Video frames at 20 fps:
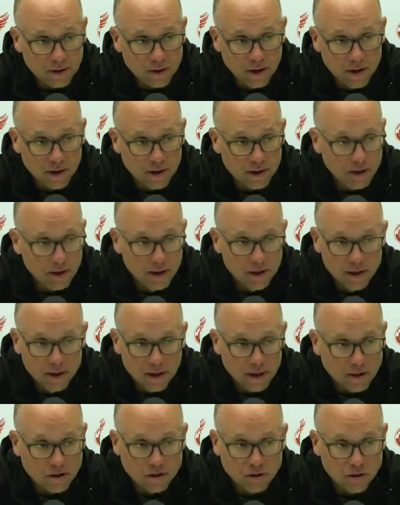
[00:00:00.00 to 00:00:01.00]
Like,
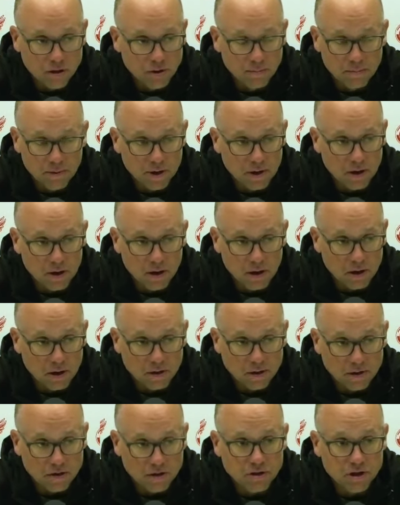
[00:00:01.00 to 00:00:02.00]
it shouldn't be a
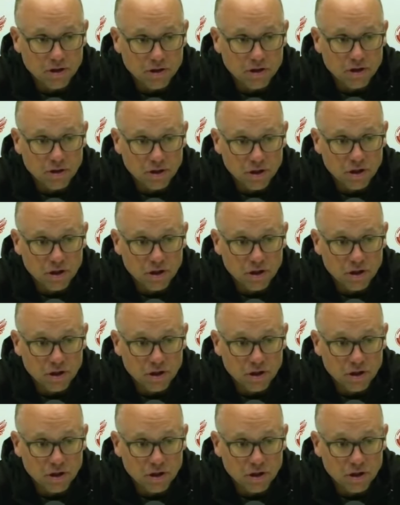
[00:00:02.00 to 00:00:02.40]
hard decision.